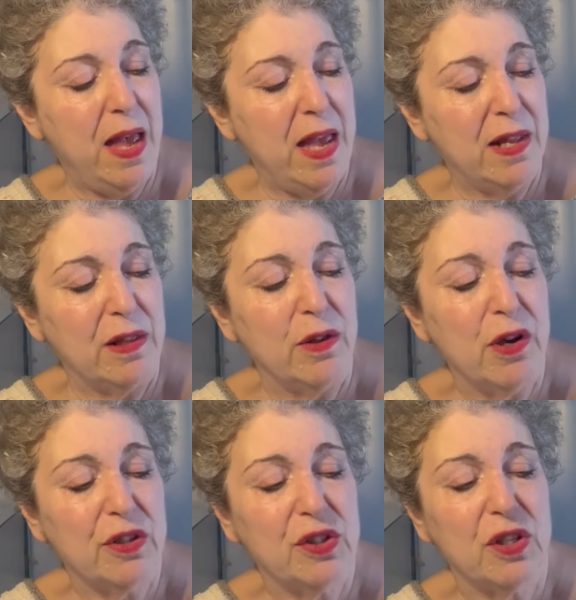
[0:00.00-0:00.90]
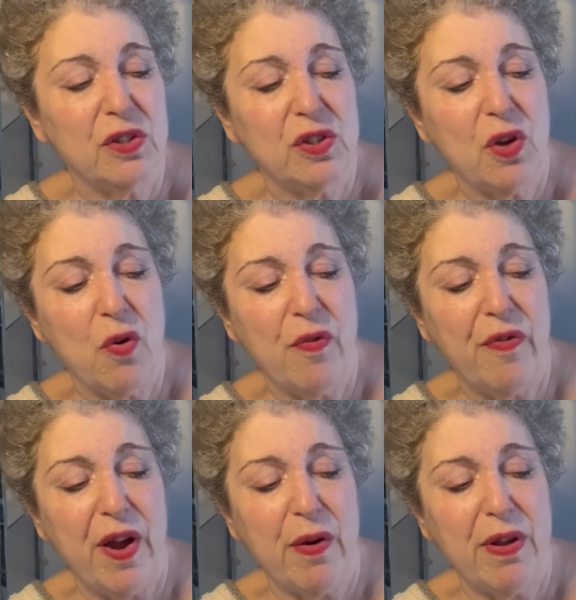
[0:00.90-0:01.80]
It looks so
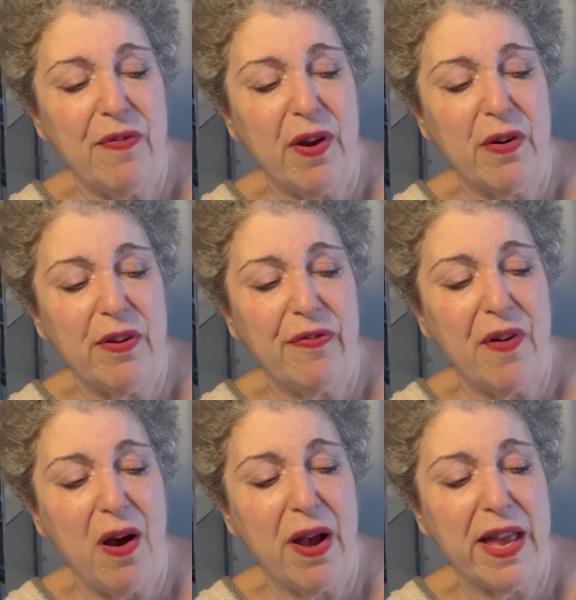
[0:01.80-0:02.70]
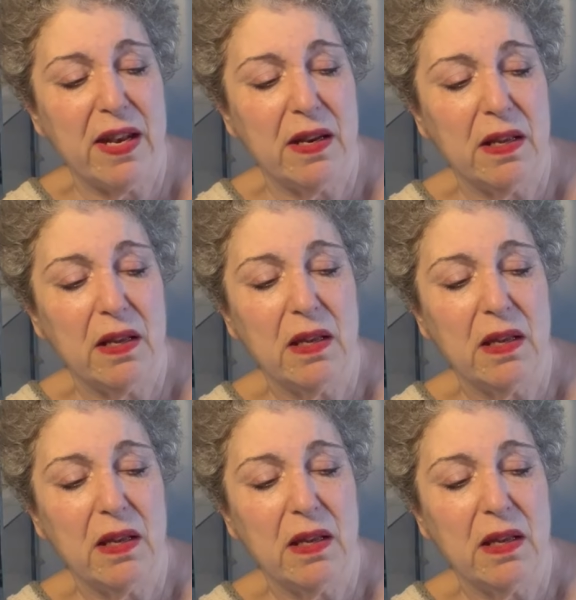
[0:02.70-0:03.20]
very, very fine.